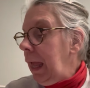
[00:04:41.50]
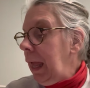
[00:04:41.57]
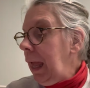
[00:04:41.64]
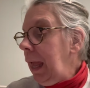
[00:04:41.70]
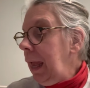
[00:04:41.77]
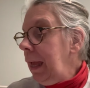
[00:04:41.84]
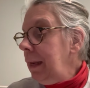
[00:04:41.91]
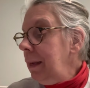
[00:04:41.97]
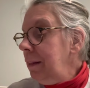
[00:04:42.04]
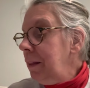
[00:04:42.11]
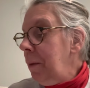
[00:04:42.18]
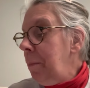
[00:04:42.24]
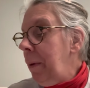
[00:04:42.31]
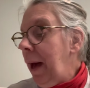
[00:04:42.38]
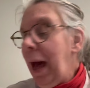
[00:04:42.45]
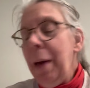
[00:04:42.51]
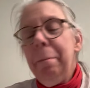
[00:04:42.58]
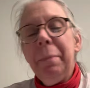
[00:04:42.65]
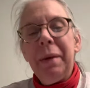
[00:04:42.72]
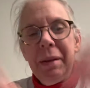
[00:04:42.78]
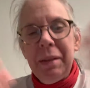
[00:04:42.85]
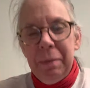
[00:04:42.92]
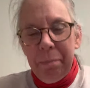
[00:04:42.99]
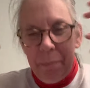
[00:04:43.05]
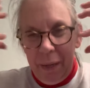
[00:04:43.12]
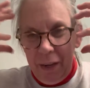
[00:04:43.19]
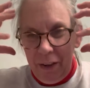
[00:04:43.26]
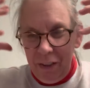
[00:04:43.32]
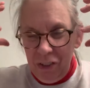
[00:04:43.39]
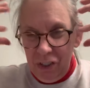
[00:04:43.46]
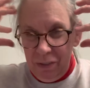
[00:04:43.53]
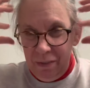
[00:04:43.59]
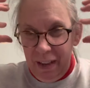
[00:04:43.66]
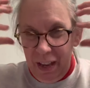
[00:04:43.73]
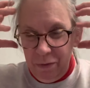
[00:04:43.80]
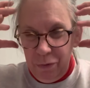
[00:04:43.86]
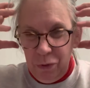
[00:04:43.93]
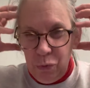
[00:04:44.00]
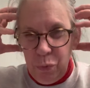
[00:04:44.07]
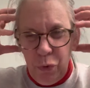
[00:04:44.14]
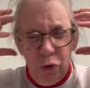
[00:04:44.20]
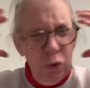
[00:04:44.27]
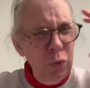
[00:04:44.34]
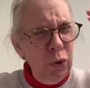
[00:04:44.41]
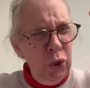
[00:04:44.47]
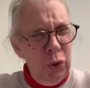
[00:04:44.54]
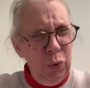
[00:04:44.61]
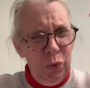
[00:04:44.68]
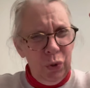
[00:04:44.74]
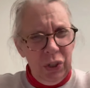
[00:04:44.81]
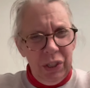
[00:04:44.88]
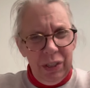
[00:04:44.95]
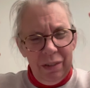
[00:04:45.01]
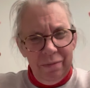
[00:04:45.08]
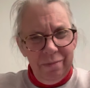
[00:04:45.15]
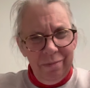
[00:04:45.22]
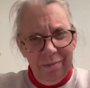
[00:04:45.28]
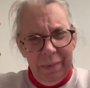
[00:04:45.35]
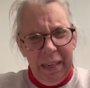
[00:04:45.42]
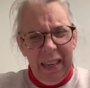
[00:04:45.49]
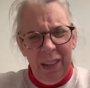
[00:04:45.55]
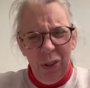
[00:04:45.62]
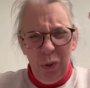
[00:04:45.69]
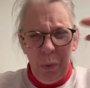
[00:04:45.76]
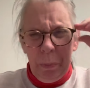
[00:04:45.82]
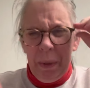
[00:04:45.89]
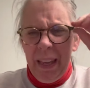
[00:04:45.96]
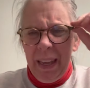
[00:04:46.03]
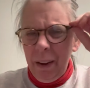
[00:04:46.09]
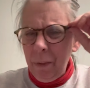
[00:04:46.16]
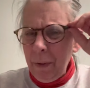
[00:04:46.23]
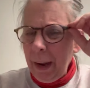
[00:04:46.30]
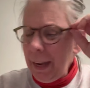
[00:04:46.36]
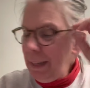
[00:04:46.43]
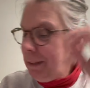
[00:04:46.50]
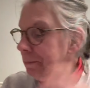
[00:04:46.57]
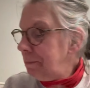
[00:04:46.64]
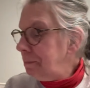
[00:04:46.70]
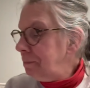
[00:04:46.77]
And the Papa Bear's headphones were too loose, meaning too big, right?